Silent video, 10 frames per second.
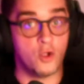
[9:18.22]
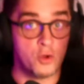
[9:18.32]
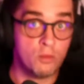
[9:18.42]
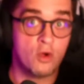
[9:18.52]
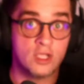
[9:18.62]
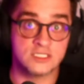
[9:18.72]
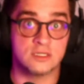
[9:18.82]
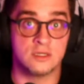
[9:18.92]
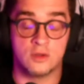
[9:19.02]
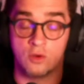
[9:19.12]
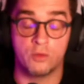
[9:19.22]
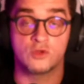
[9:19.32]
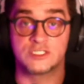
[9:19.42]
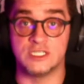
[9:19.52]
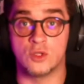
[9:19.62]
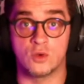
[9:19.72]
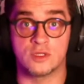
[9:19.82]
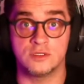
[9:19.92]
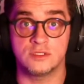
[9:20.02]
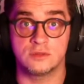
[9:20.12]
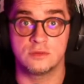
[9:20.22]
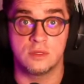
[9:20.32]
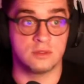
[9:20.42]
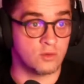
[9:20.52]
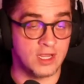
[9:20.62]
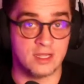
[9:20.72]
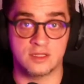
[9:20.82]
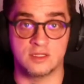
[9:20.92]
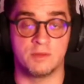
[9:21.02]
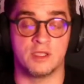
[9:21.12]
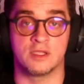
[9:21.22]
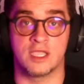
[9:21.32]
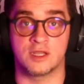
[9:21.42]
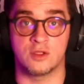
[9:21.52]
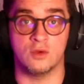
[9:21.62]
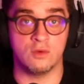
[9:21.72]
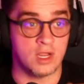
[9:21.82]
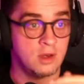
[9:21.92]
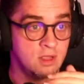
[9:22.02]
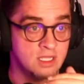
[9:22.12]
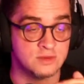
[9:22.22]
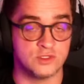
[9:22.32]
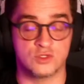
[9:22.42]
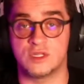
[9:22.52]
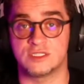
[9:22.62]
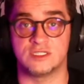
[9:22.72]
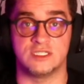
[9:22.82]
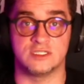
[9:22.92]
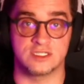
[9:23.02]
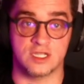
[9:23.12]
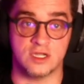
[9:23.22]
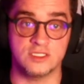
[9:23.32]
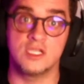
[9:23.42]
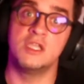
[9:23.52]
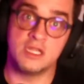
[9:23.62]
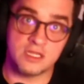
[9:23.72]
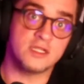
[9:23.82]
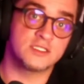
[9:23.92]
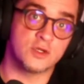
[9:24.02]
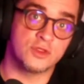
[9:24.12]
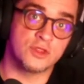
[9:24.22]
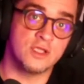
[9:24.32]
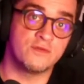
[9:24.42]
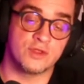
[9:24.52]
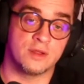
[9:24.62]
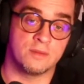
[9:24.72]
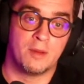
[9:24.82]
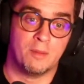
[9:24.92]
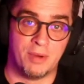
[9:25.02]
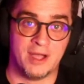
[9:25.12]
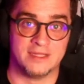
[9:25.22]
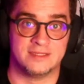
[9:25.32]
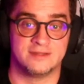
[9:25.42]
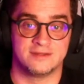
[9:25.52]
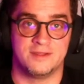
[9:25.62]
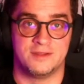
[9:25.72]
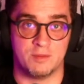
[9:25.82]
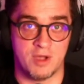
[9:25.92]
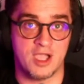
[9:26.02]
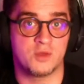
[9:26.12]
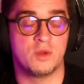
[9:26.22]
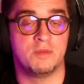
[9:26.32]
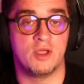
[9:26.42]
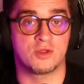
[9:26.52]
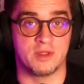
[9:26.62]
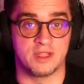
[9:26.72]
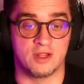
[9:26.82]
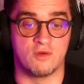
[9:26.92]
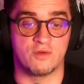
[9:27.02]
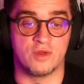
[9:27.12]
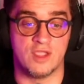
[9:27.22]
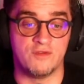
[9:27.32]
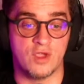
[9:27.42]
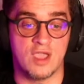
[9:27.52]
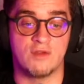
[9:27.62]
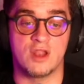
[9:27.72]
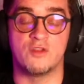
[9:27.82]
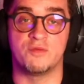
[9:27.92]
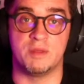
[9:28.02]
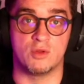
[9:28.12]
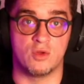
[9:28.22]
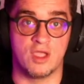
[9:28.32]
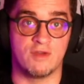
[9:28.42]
earn more C tokens, right at the get-go, right? As soon as the season starts. That is a good thing for them. But the market will be automatically overflown if you have a lot of people who have